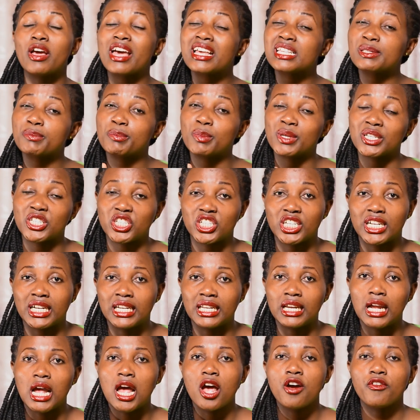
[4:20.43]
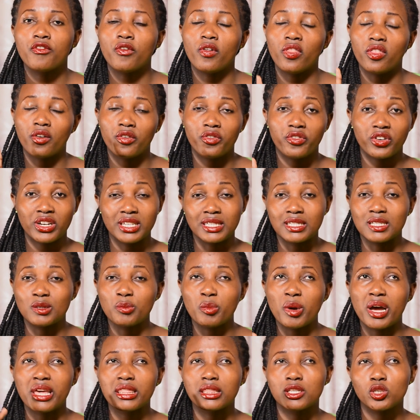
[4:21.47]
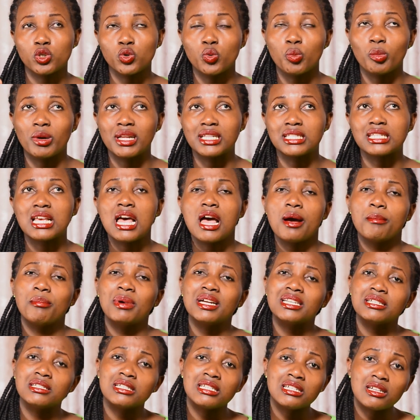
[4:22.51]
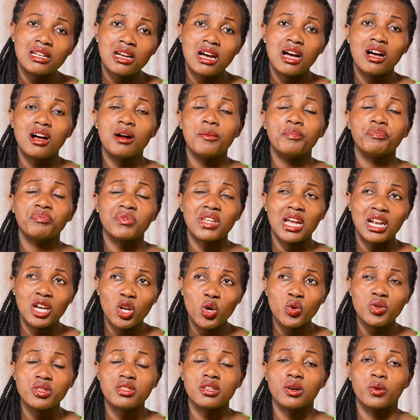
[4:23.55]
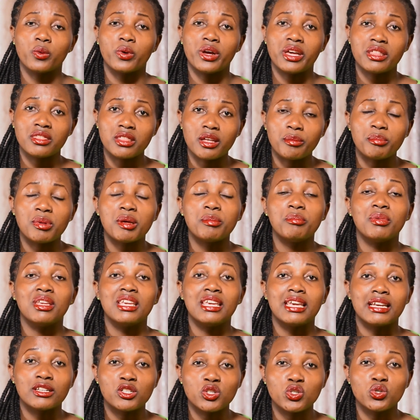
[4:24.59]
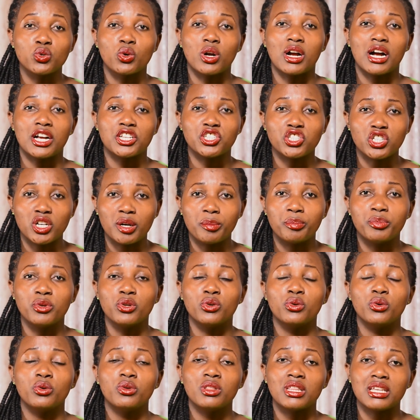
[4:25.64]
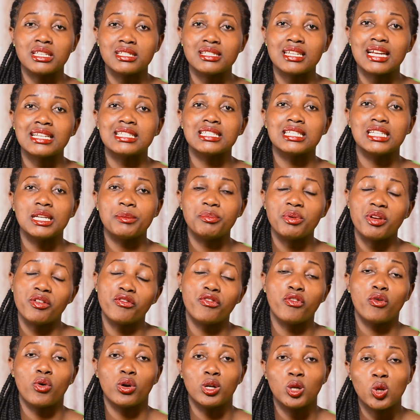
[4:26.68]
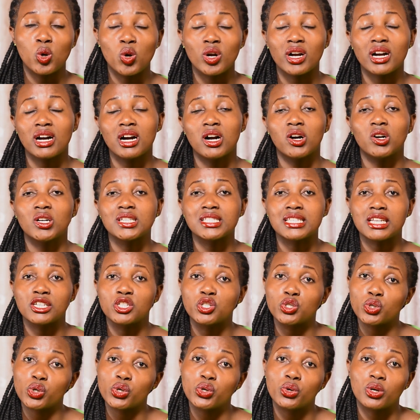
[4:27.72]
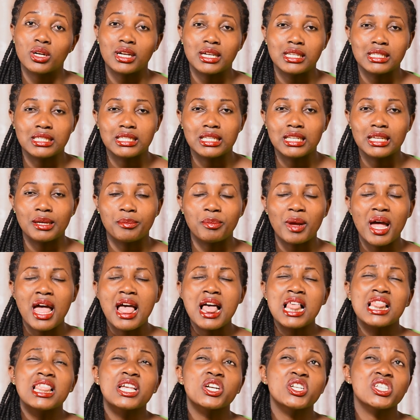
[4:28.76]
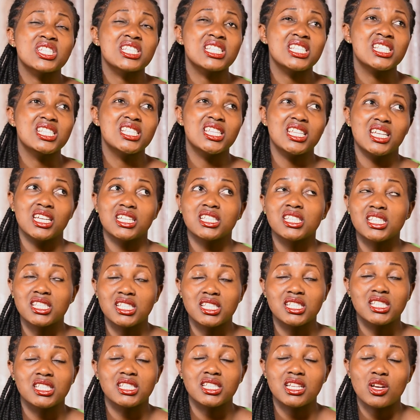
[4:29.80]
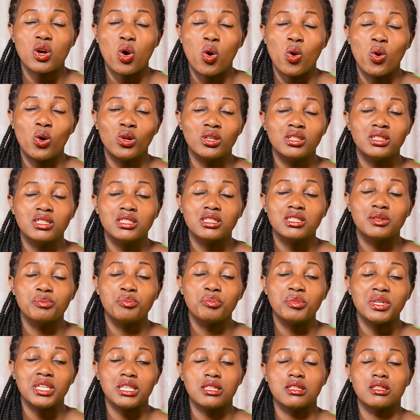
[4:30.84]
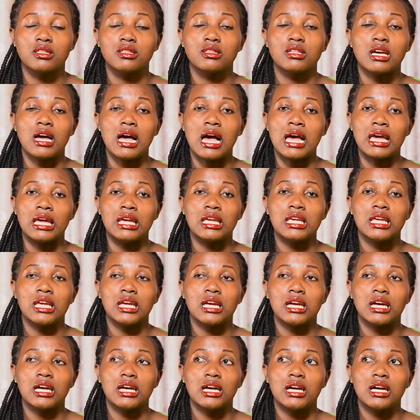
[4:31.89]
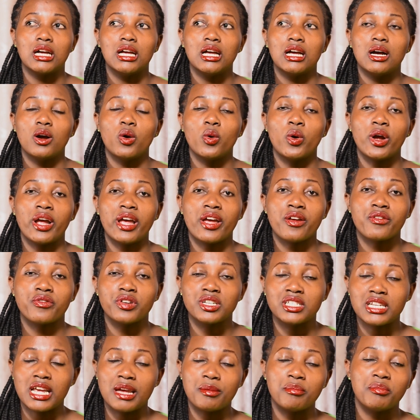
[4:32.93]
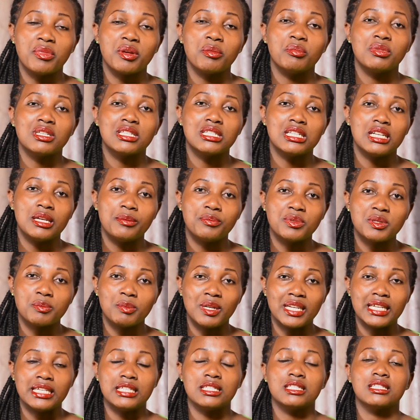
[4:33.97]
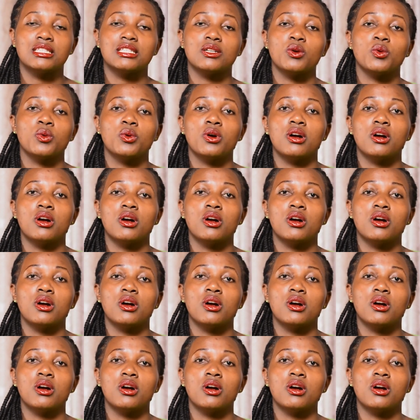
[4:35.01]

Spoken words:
especially for the first month, 2 months. But along the way, the baby gets to catch up. They start sleeping for longer hours, and so you can sleep. There's this old myth I hear every time baby sleeps: please